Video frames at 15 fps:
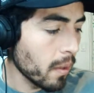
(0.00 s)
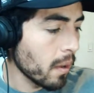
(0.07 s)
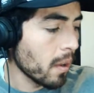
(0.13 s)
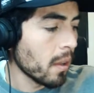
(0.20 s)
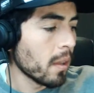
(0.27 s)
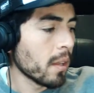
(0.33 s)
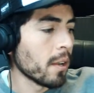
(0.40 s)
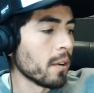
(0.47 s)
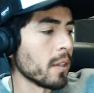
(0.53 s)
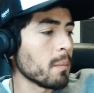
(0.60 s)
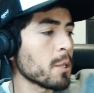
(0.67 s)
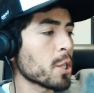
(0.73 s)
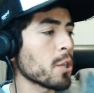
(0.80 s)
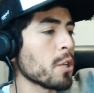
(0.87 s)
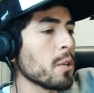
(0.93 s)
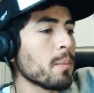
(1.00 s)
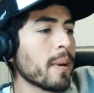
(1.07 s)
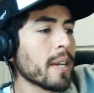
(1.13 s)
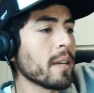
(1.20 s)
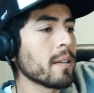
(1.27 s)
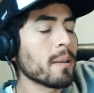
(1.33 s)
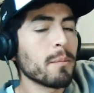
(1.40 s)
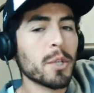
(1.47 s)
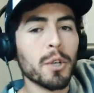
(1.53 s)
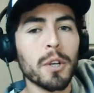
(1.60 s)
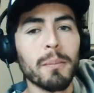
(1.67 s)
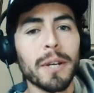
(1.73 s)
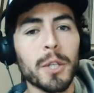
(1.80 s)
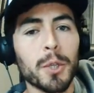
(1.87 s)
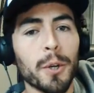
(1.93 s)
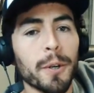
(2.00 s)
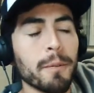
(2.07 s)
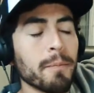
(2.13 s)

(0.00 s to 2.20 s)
here, let me show you my chart.